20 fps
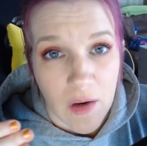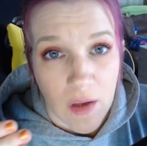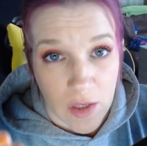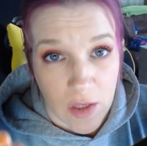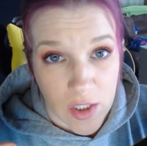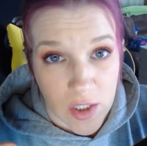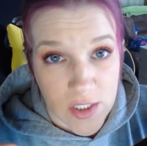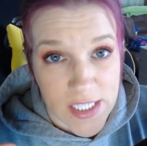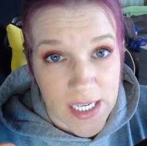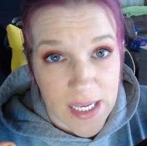
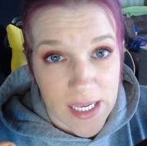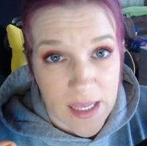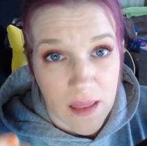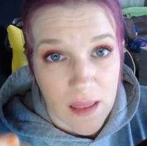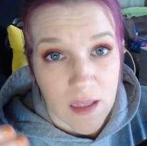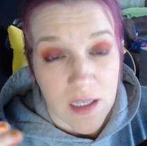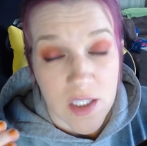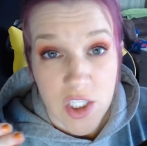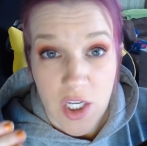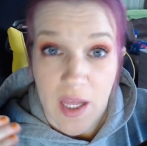your teeth
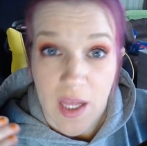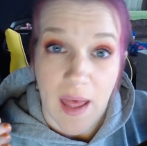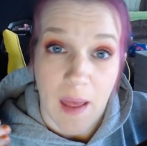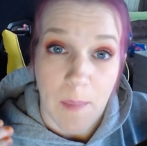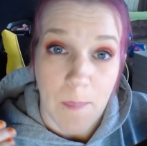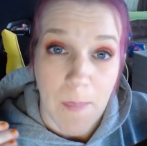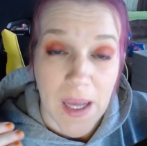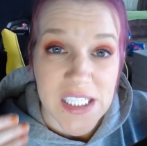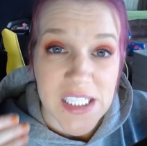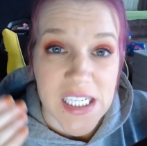or took
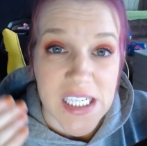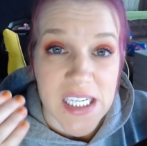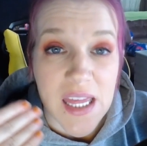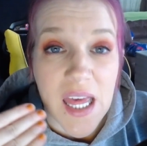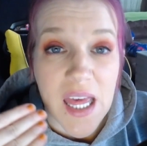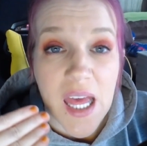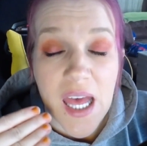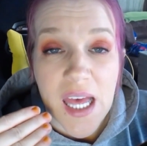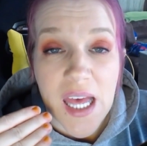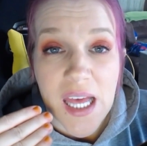out my teeth,